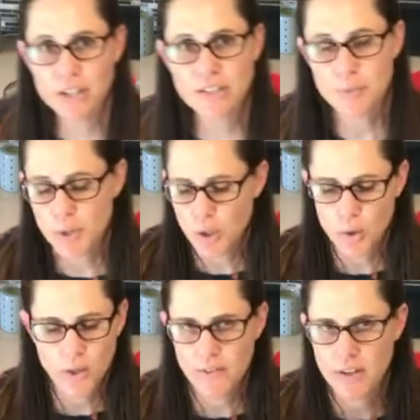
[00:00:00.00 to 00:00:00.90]

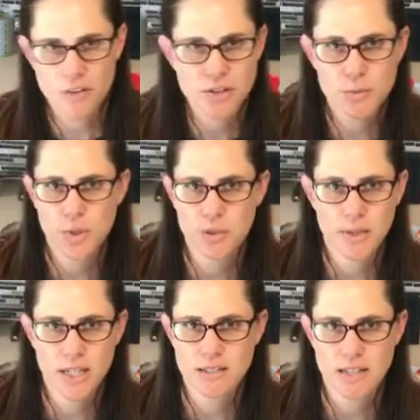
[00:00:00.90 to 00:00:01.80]
spoon, and the other spoon can be
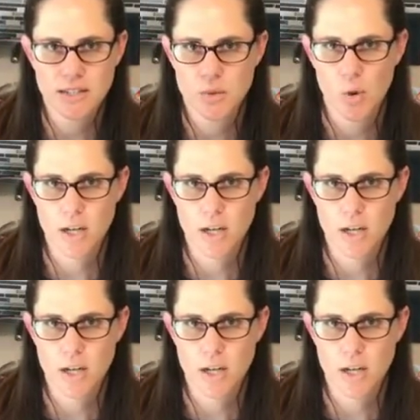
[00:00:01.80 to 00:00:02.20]
any size you want,